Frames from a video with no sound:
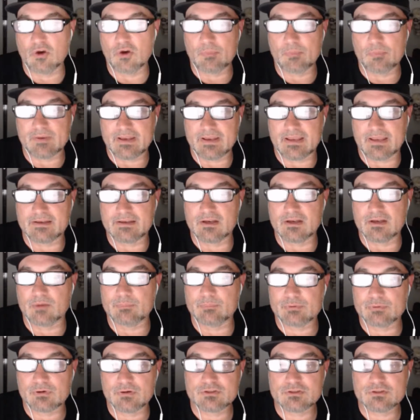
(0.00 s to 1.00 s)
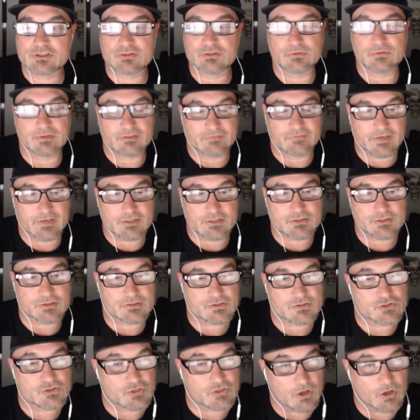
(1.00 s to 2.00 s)
open-ended approach to an
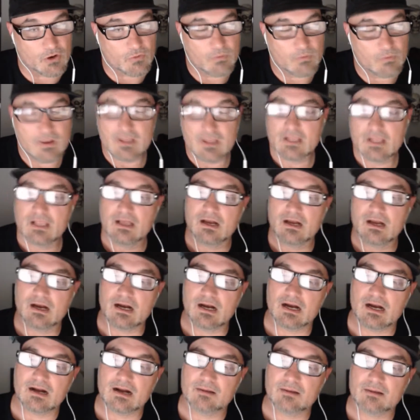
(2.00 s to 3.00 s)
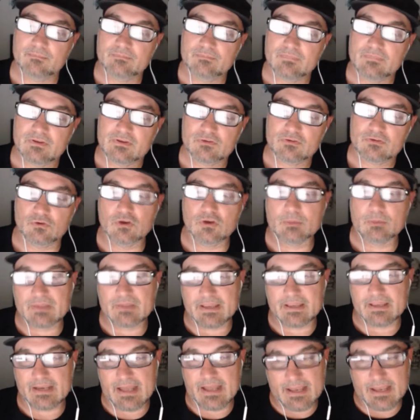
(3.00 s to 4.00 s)
adventure. So, so you could
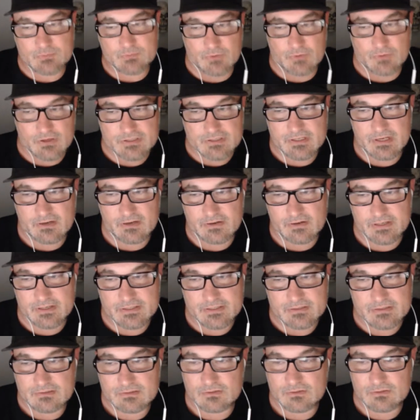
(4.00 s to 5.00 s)
play it as mercenaries,